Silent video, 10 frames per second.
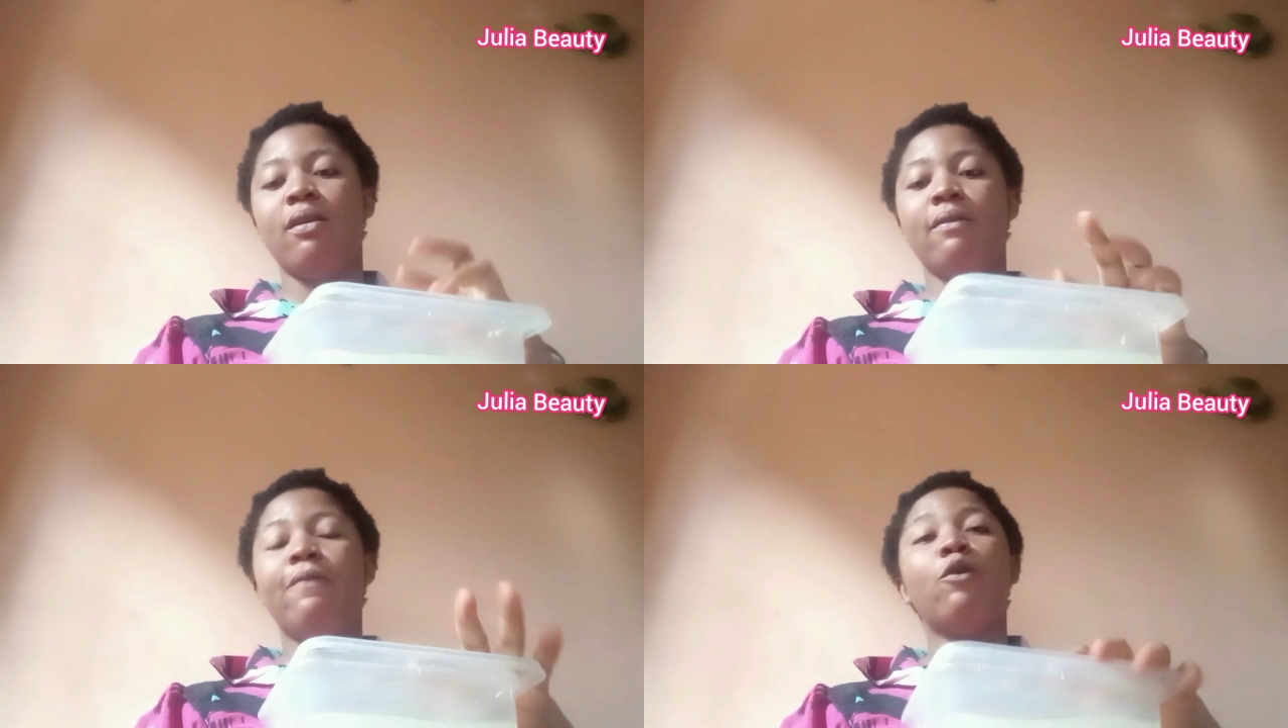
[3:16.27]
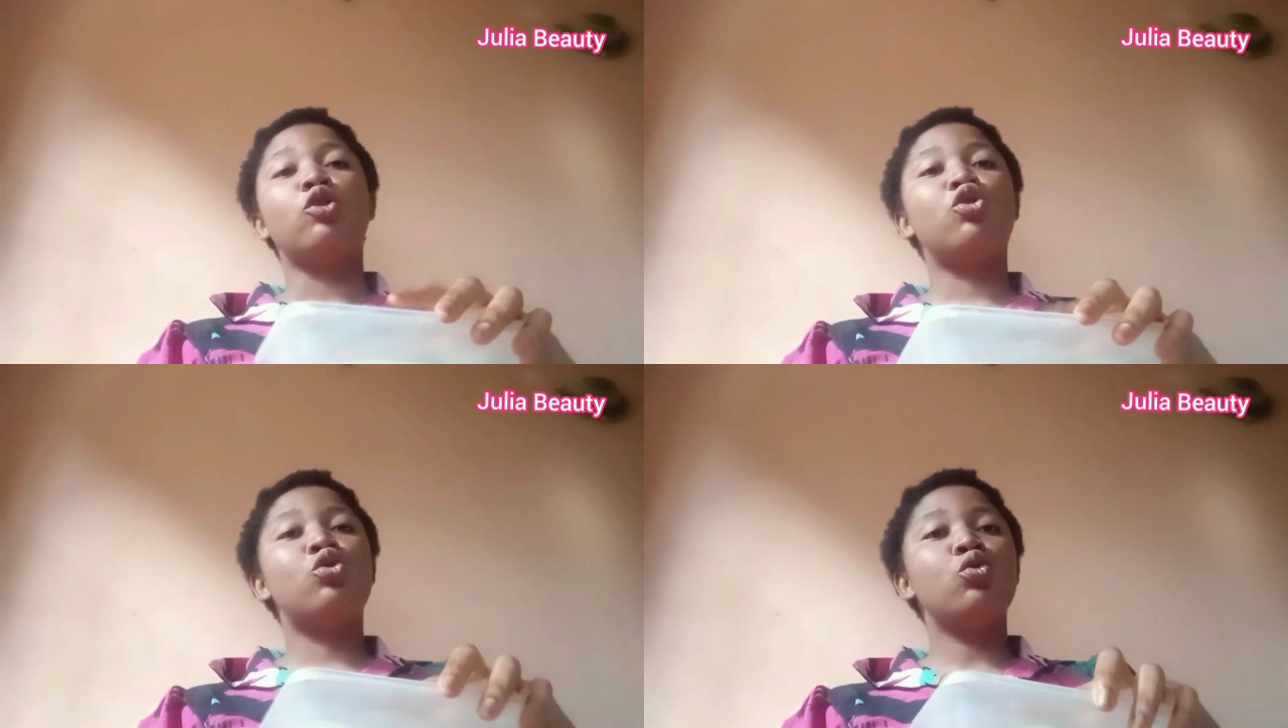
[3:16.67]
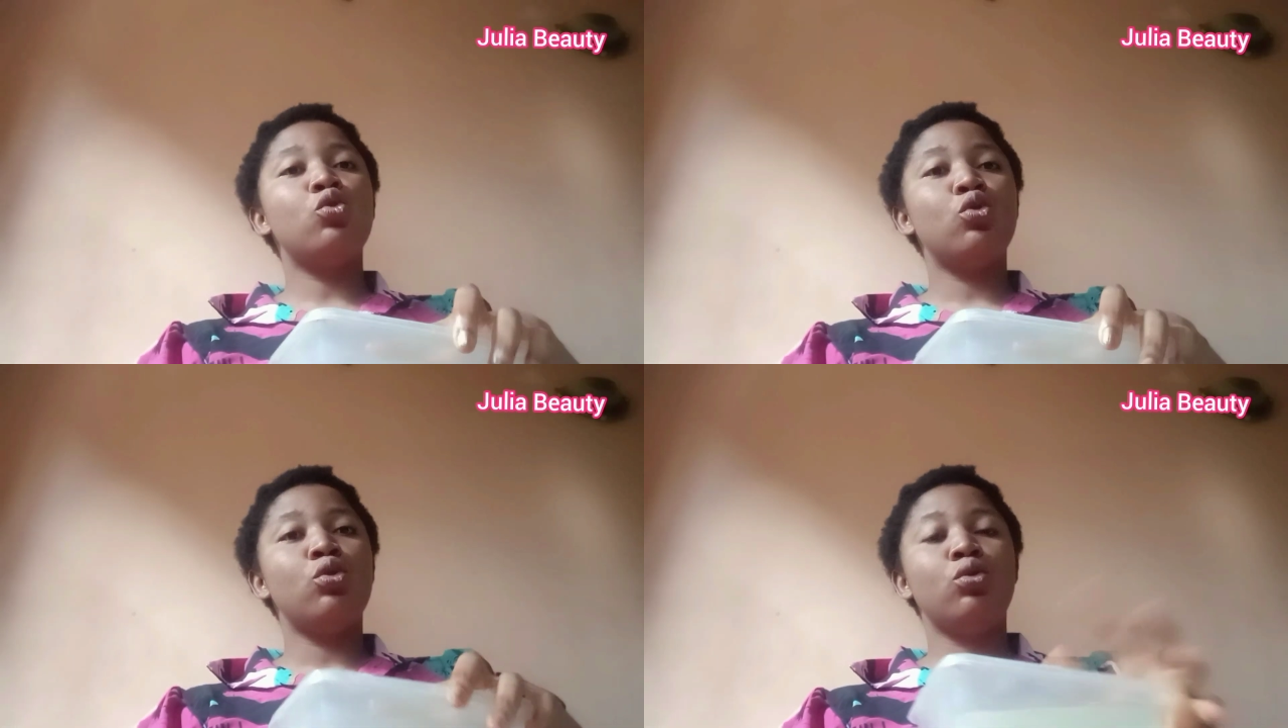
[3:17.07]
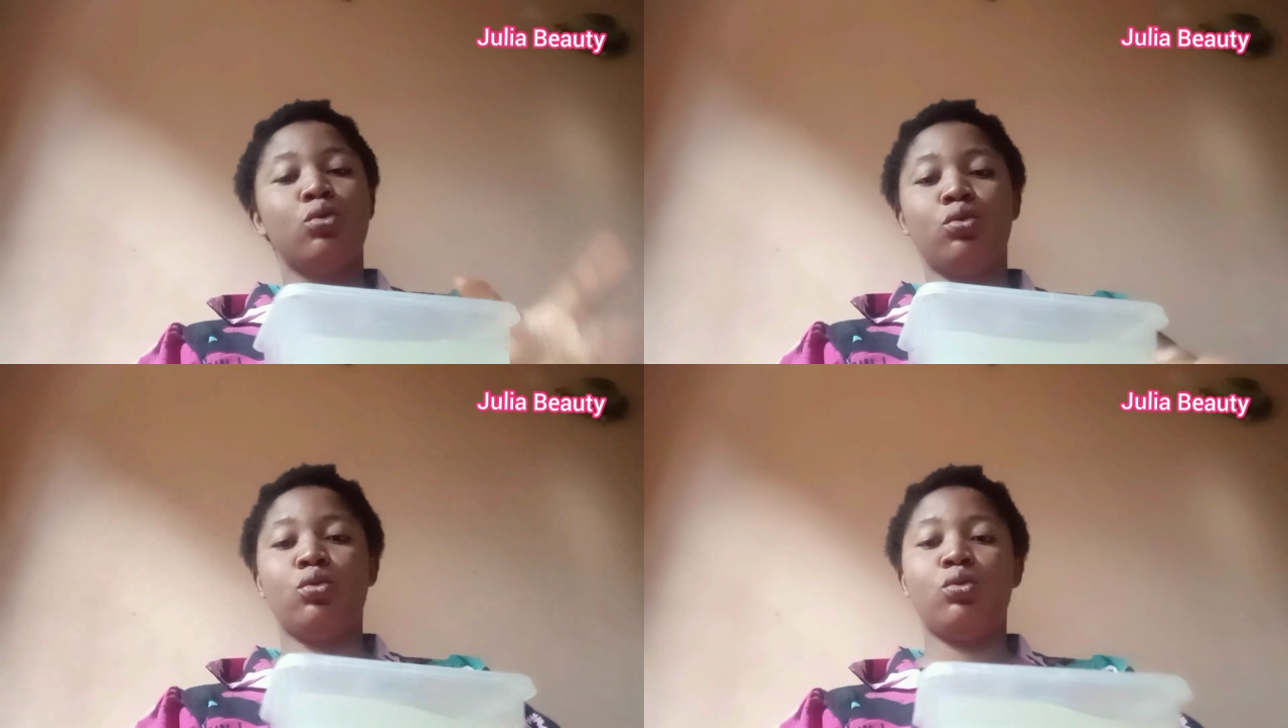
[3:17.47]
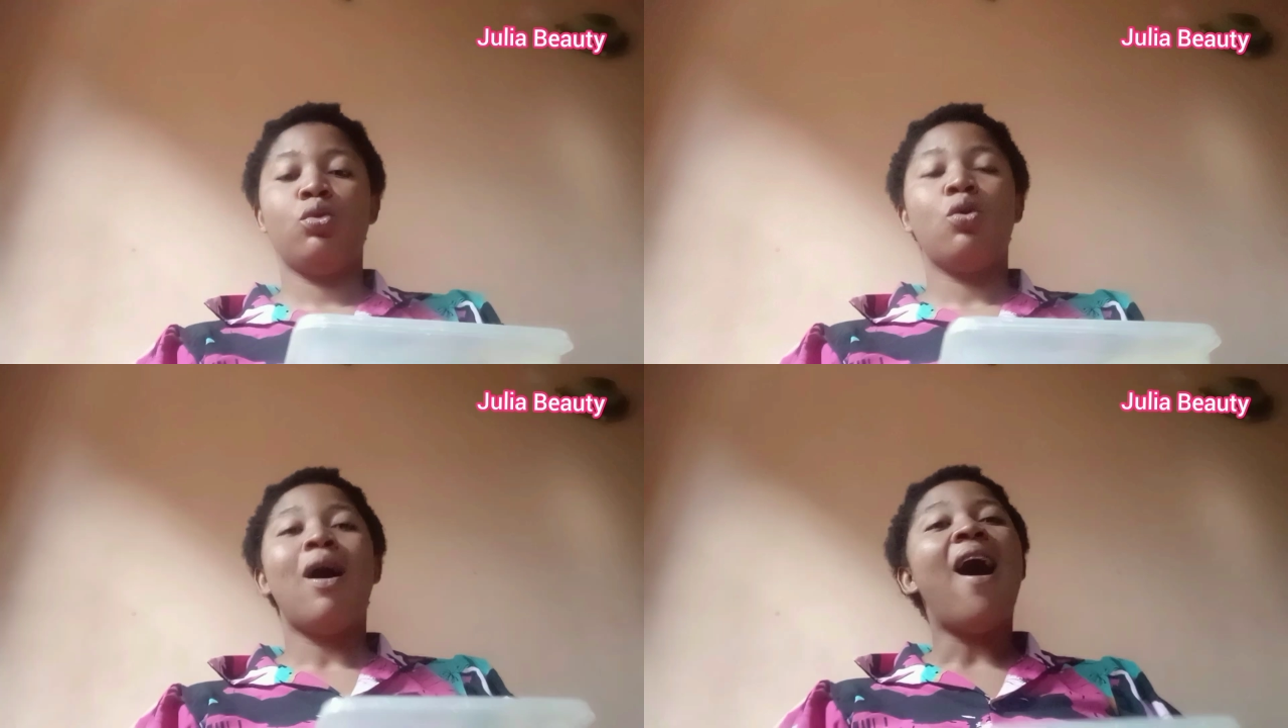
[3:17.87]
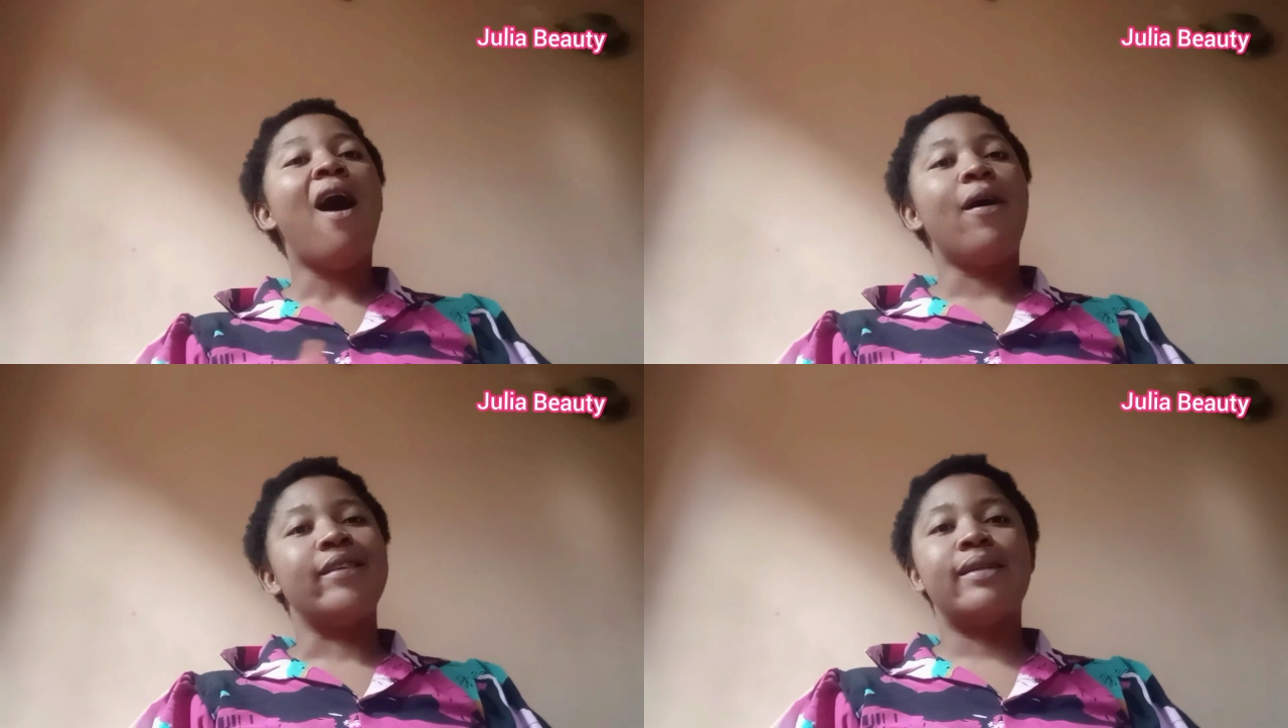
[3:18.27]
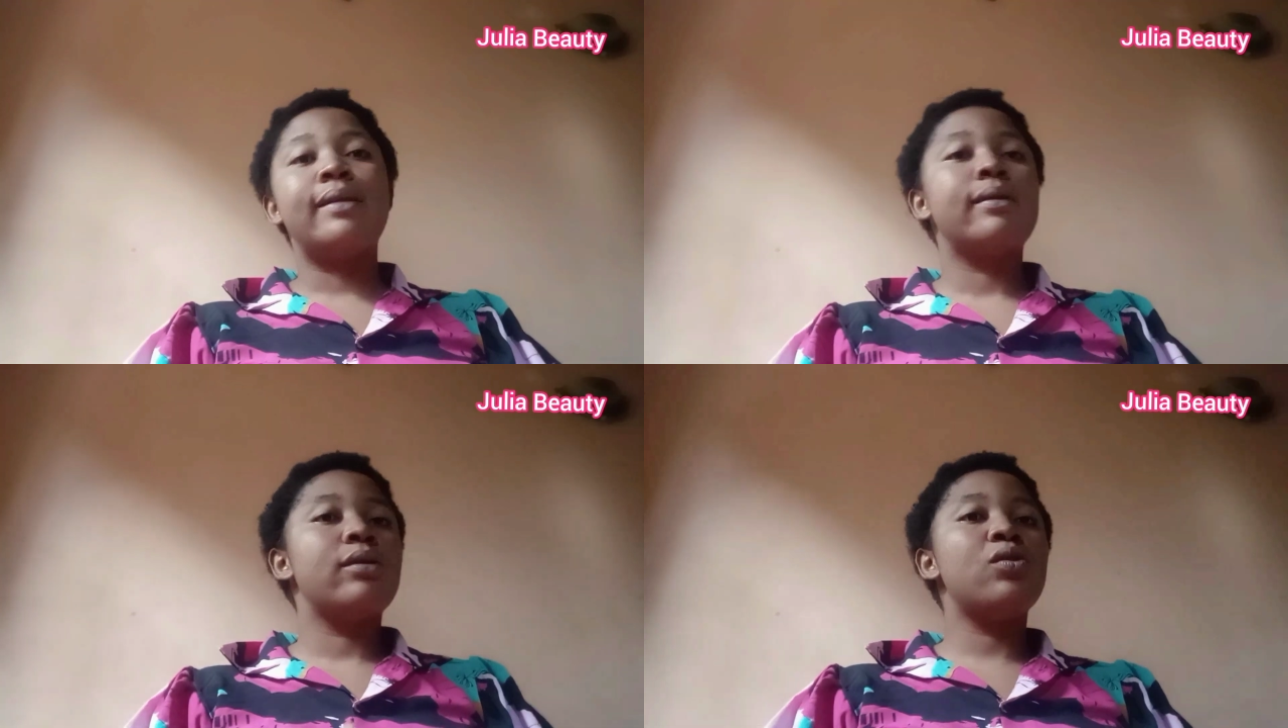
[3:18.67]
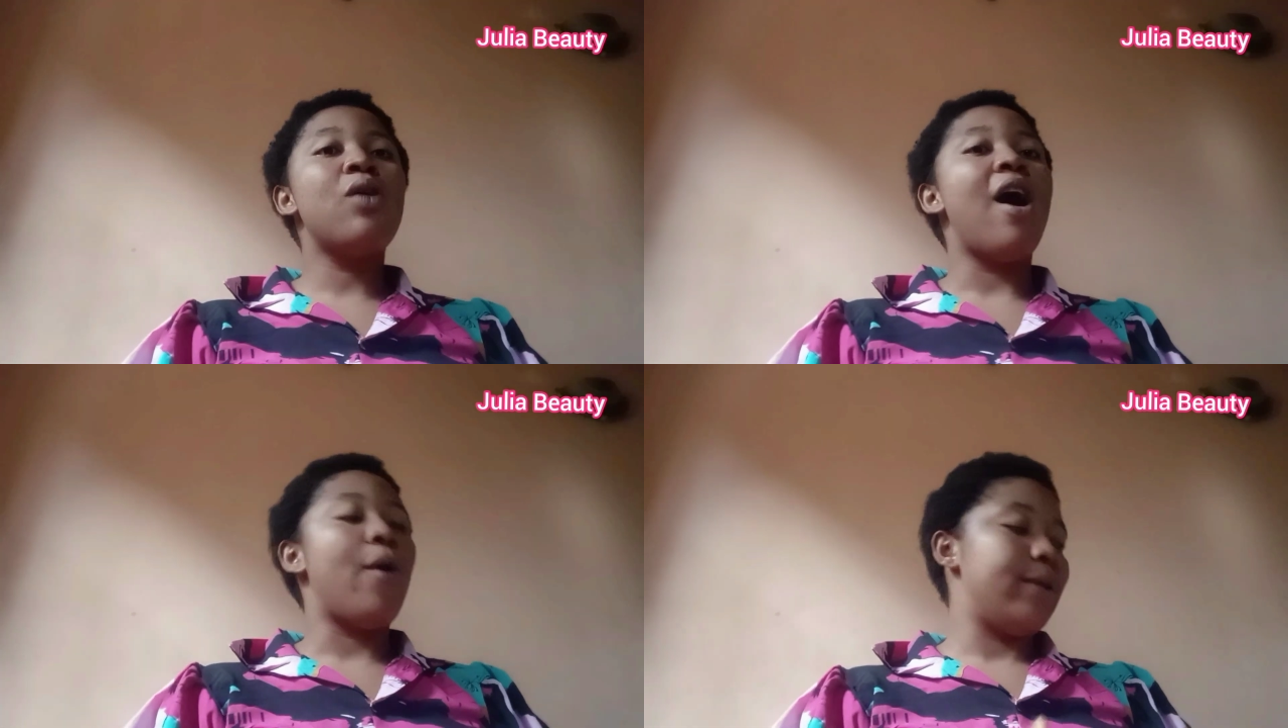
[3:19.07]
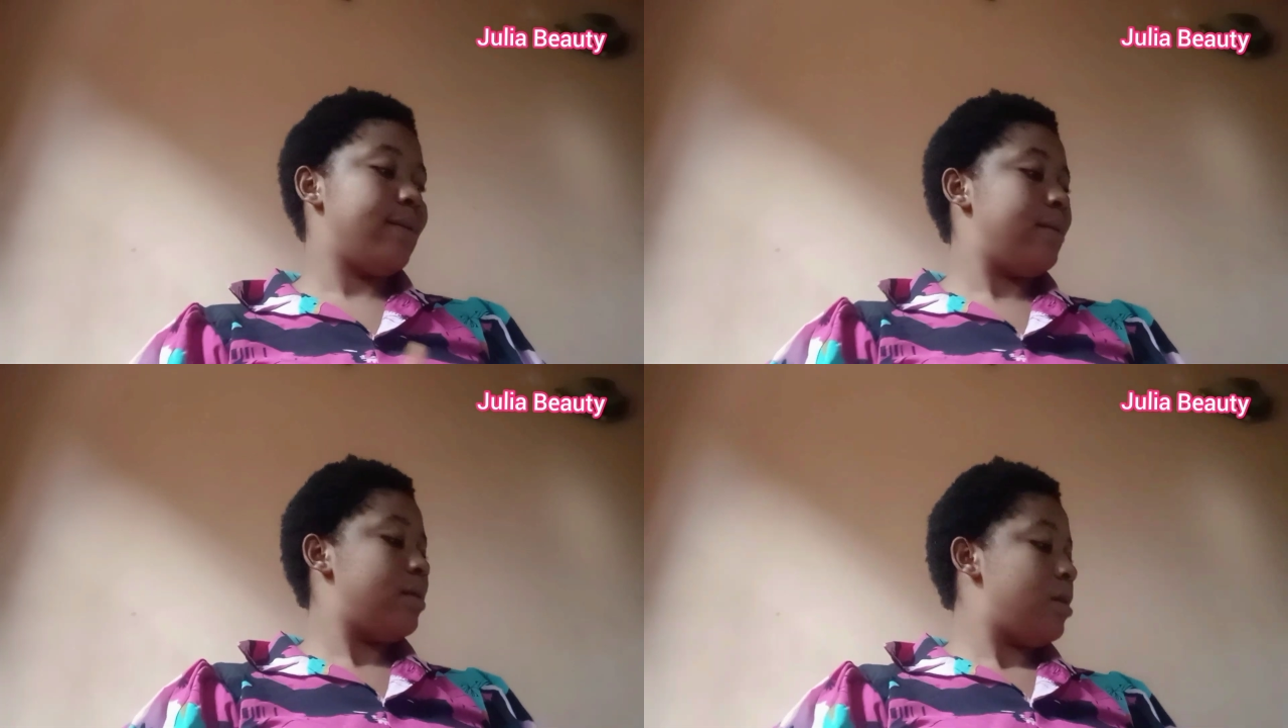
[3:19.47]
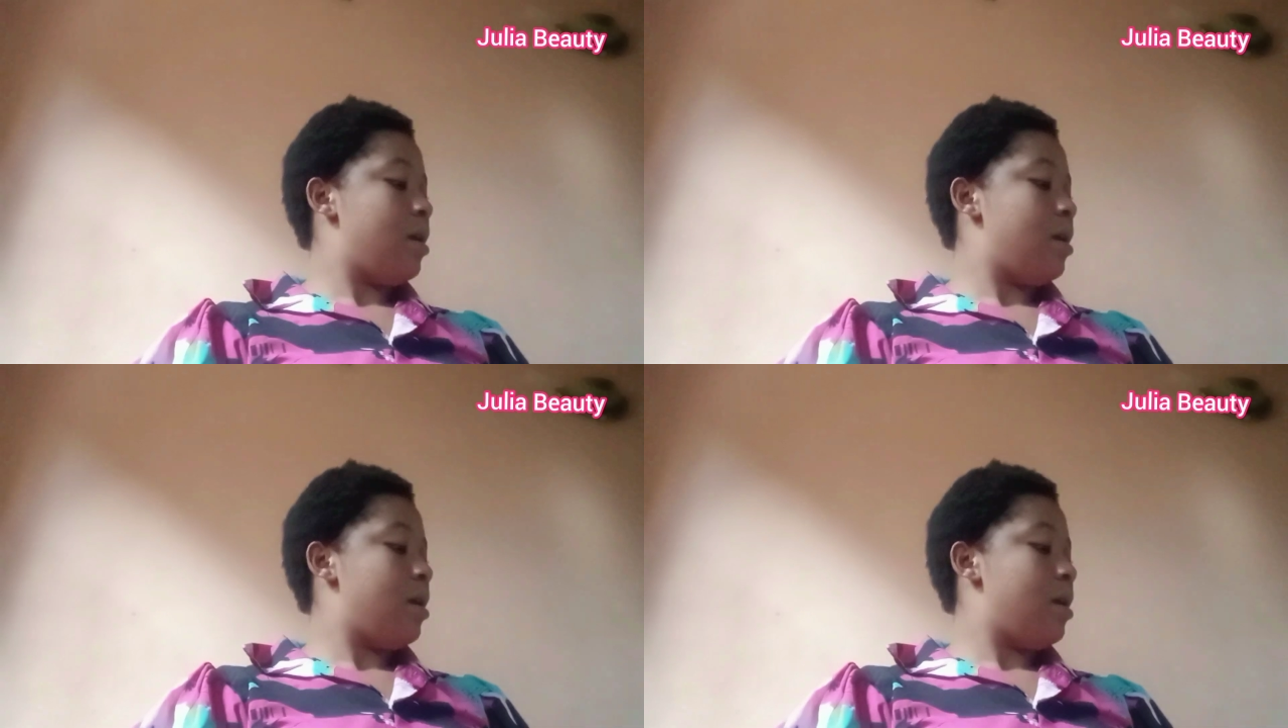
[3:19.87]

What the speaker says: for 2 hours. 2 hours.